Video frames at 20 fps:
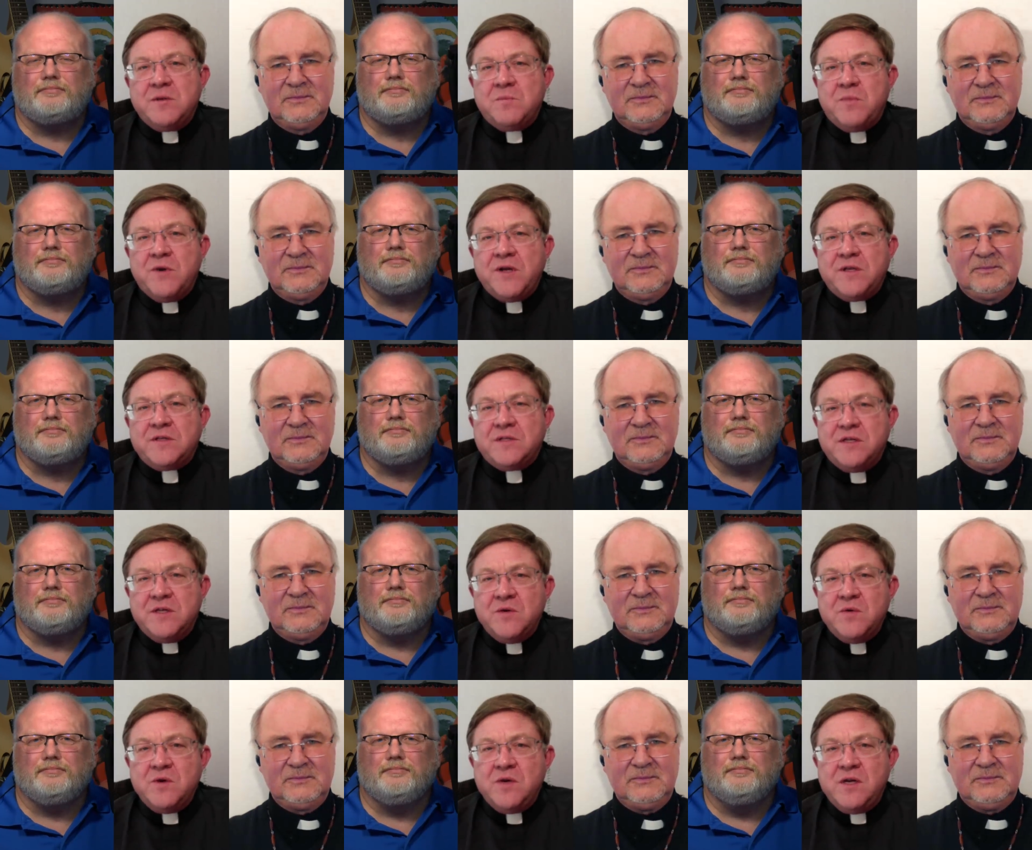Speaker 1: It breaks
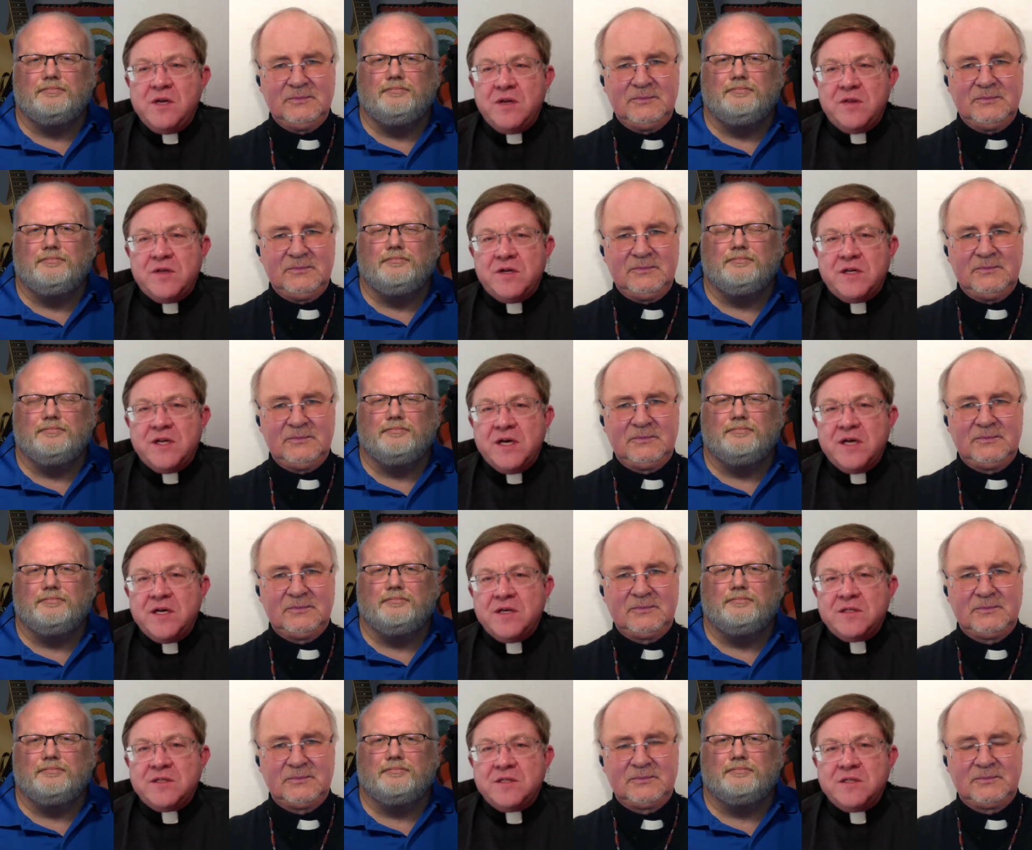the unity of the
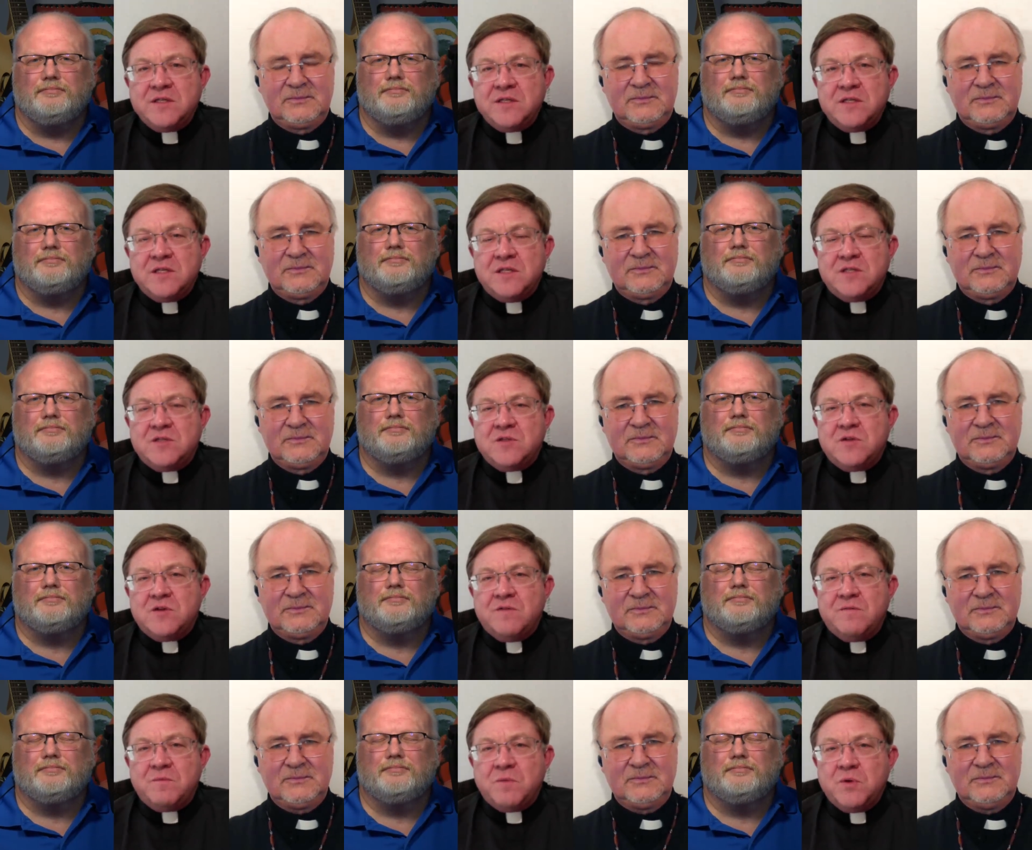diocese. It
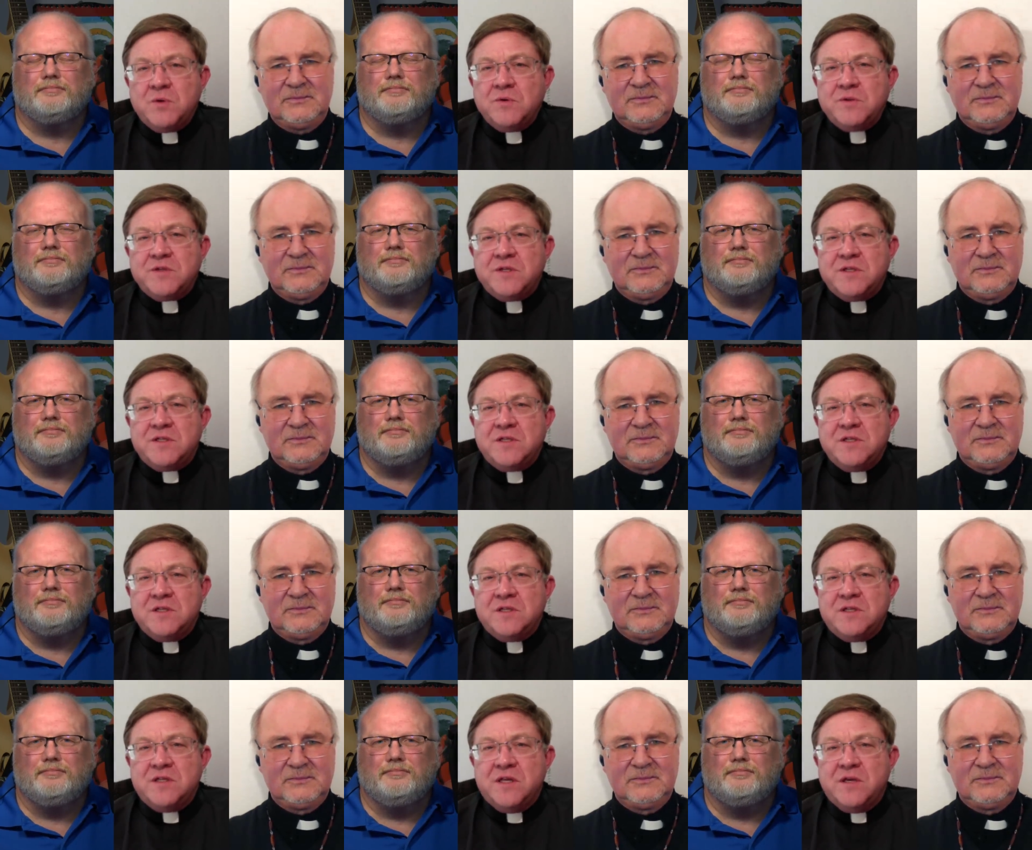sort of pulls us
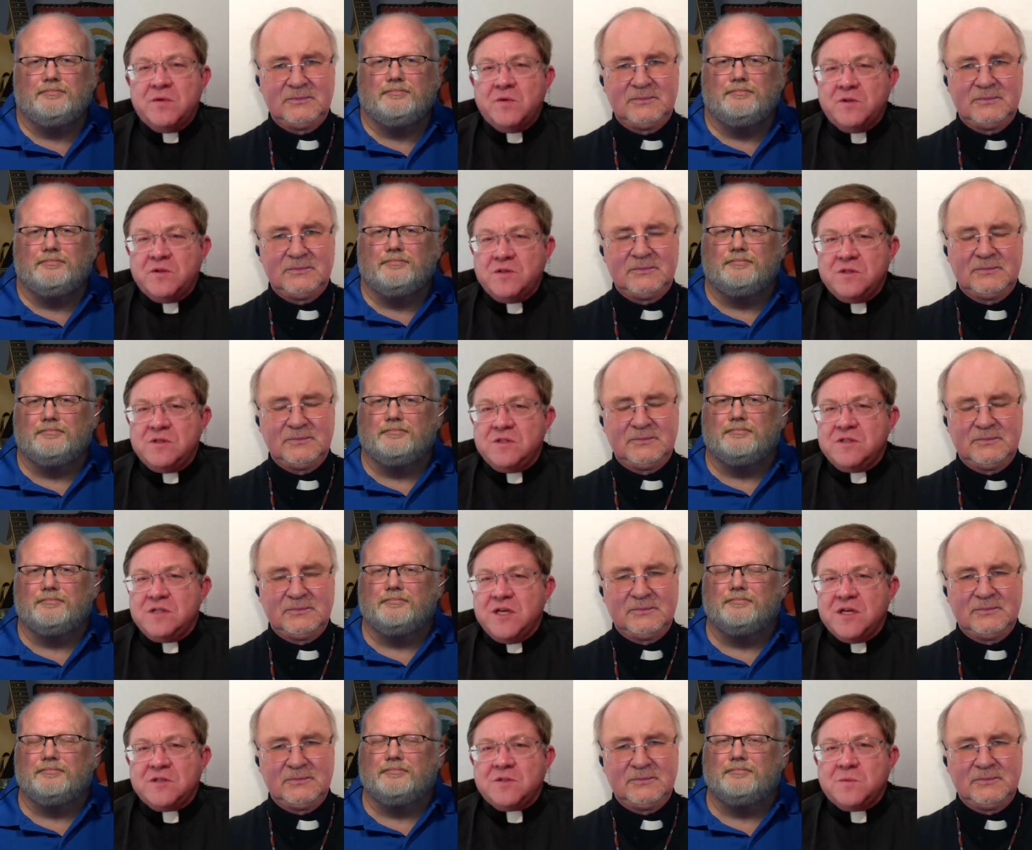into the
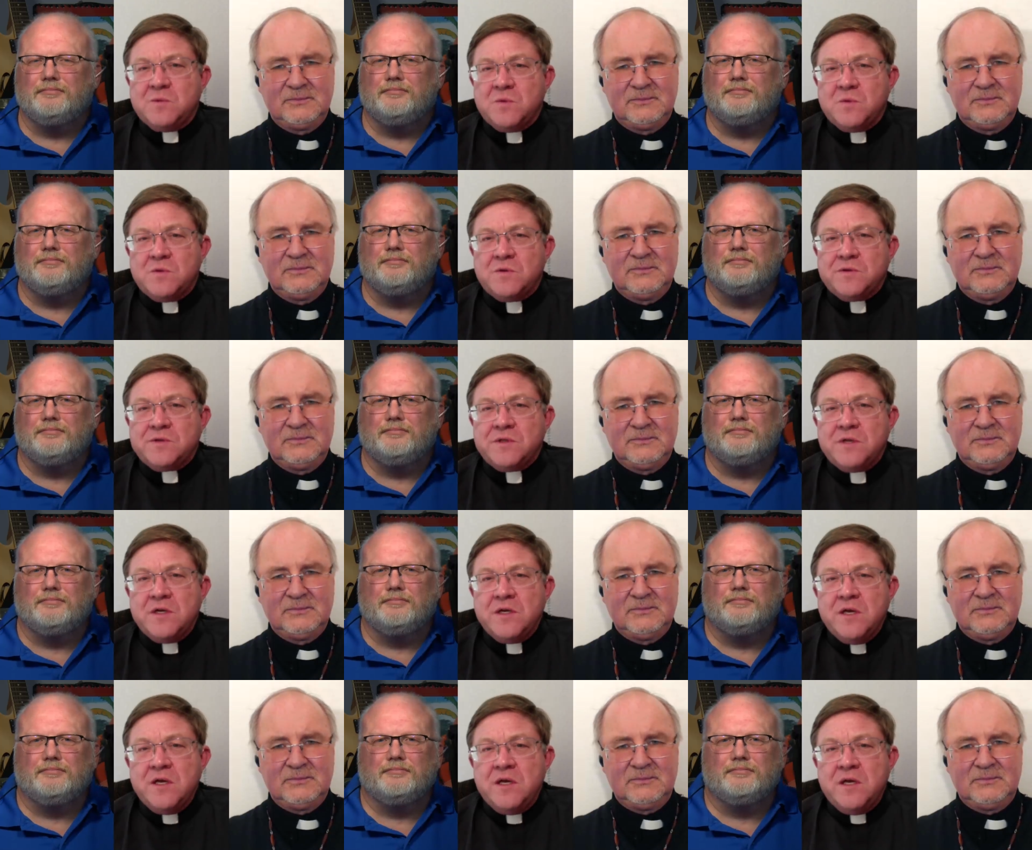sex wars.